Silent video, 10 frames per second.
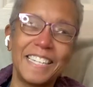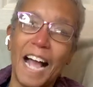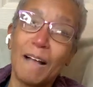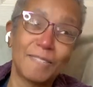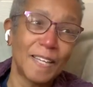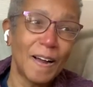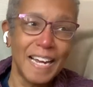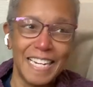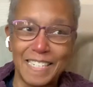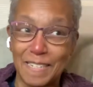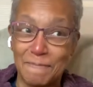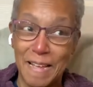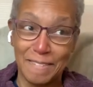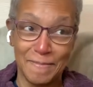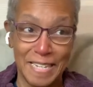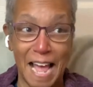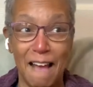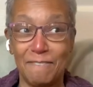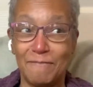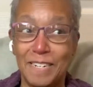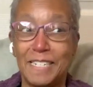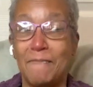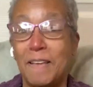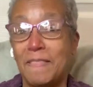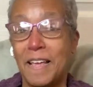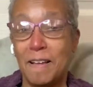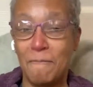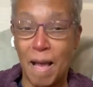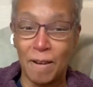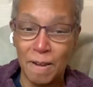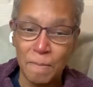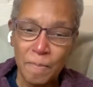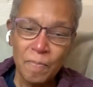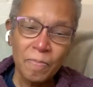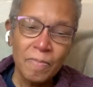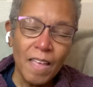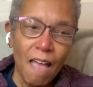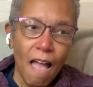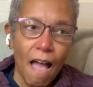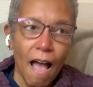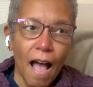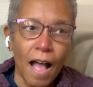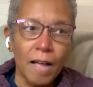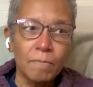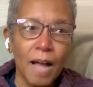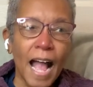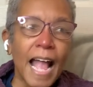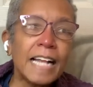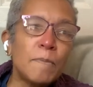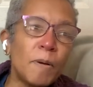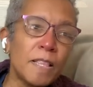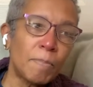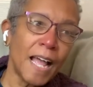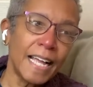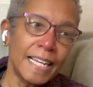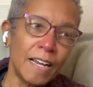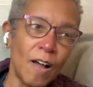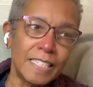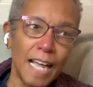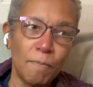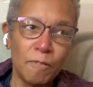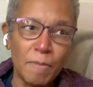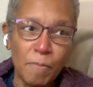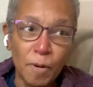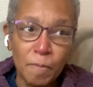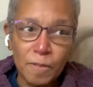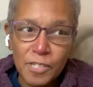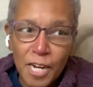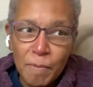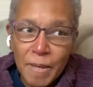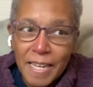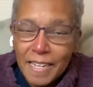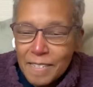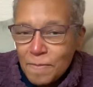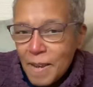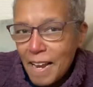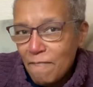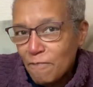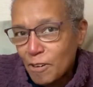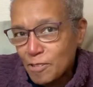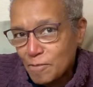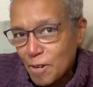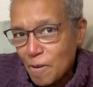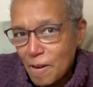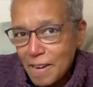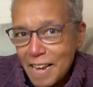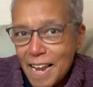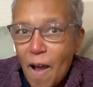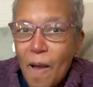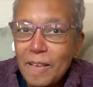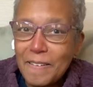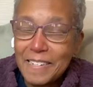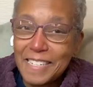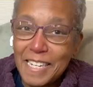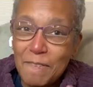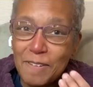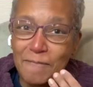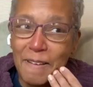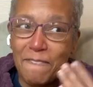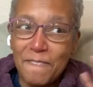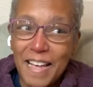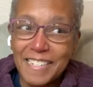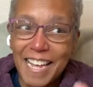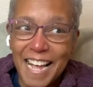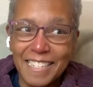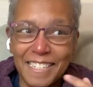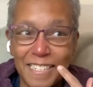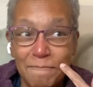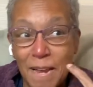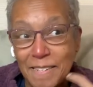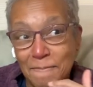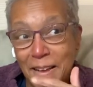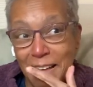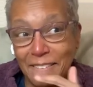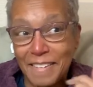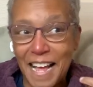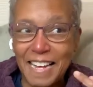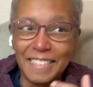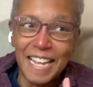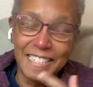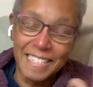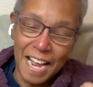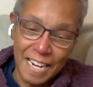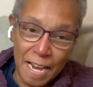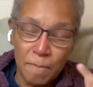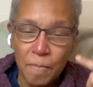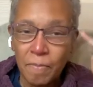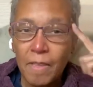I'm sorry, it just makes me laugh every time I think about it. I had to put the blanket on top of my purple chair because when I first recorded it, all you could see was my face, hands, and my smile, and that's not it.